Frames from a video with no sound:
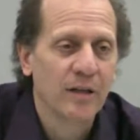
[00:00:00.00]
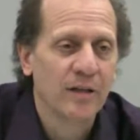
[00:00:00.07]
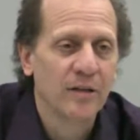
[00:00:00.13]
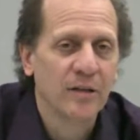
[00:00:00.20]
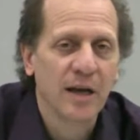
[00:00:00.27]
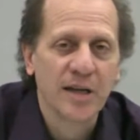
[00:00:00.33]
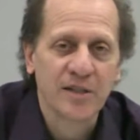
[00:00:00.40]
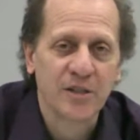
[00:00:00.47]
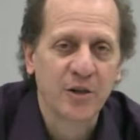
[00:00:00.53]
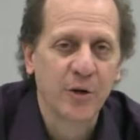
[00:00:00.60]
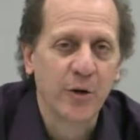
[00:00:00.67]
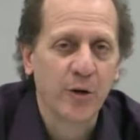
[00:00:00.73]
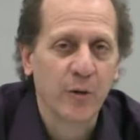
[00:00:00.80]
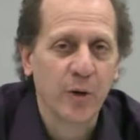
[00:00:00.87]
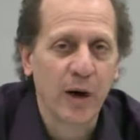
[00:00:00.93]
it
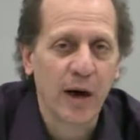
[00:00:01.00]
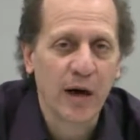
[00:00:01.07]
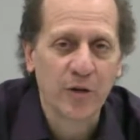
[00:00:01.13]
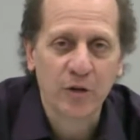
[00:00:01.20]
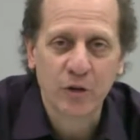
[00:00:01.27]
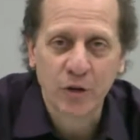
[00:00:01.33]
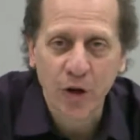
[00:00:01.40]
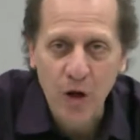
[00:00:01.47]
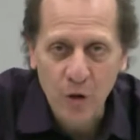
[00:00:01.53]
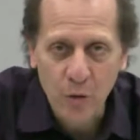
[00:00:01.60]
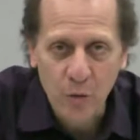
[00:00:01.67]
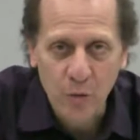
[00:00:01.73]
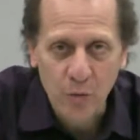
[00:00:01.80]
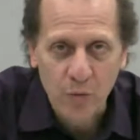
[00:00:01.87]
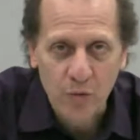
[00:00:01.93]

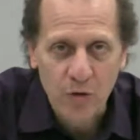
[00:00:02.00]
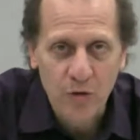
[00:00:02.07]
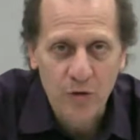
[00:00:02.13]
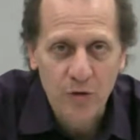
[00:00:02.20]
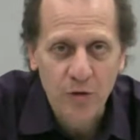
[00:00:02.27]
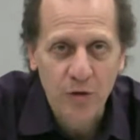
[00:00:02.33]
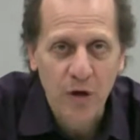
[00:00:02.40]
l'ostéoarthrose,